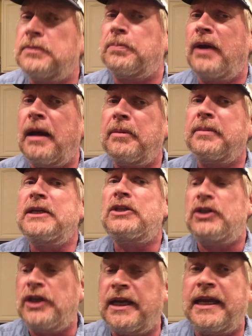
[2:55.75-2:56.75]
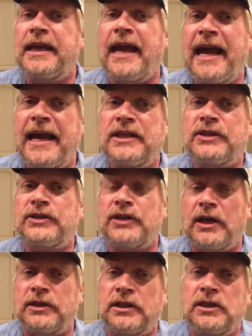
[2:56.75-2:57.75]
is probably chicken and
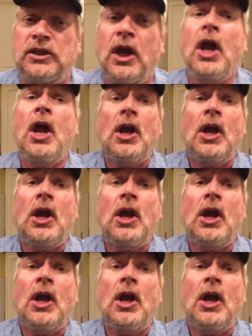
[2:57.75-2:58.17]
sausage.